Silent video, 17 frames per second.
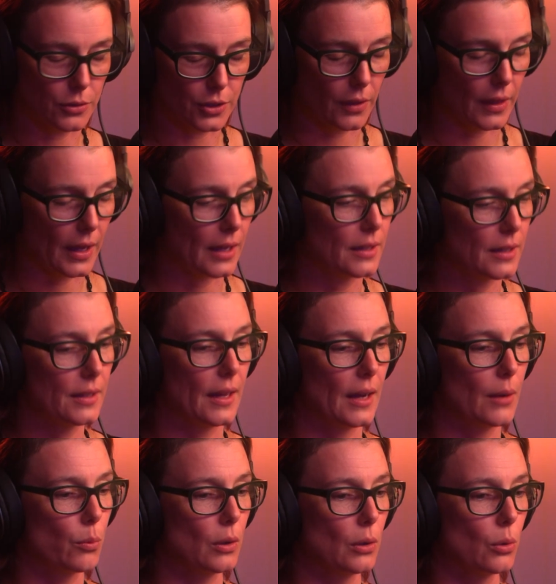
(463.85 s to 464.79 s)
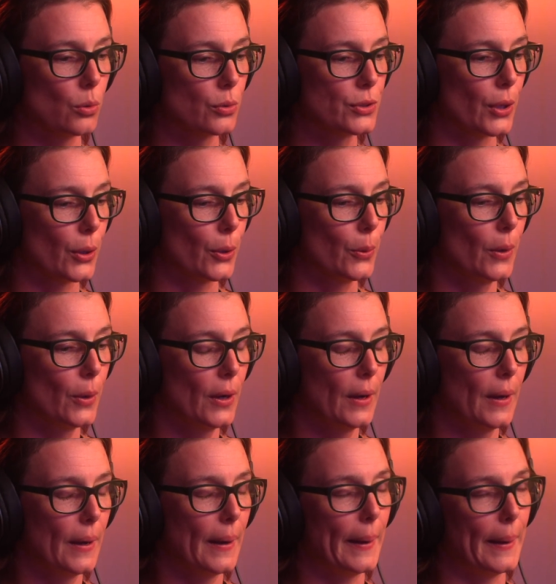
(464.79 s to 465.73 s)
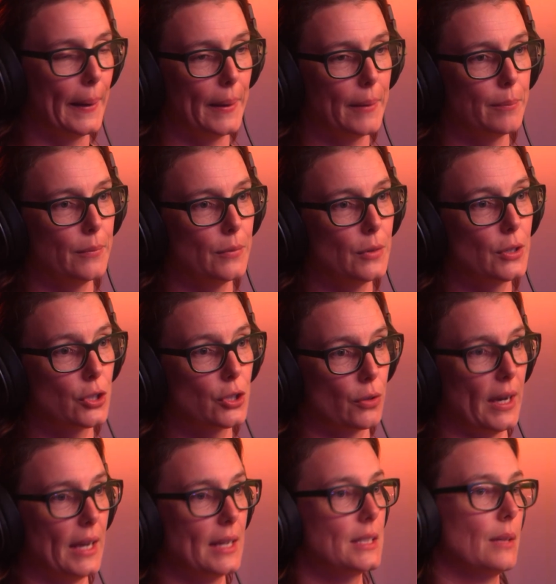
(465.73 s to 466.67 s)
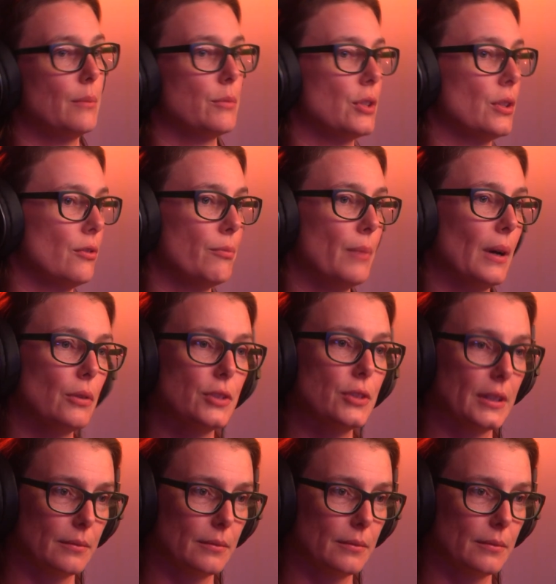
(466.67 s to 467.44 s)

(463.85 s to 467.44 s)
So that will also create some sort of melting.